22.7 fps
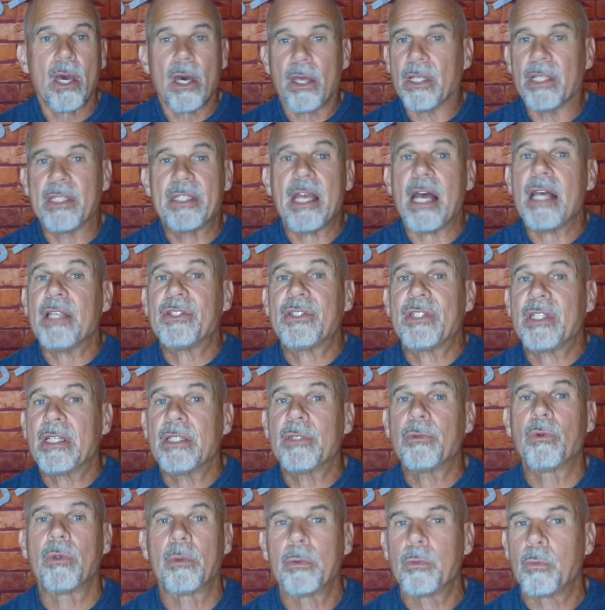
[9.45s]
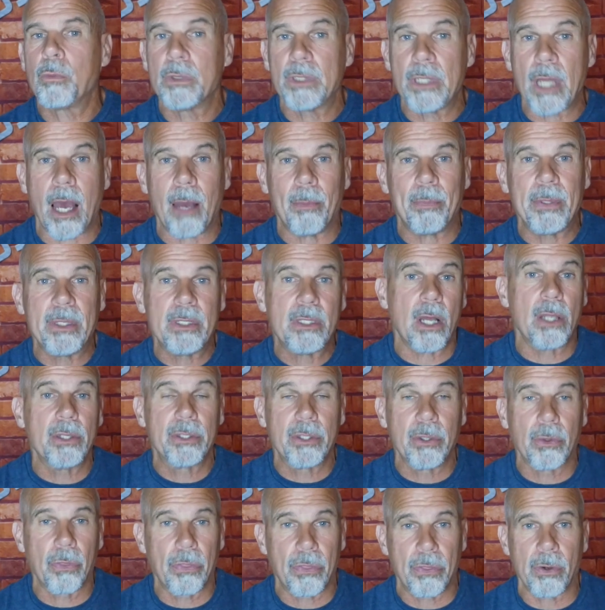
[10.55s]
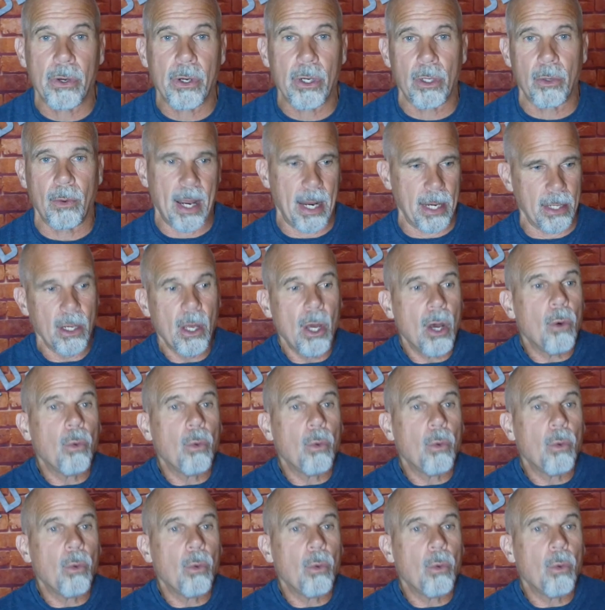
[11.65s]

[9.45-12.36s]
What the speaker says: The testing will not be done till 3rd grade.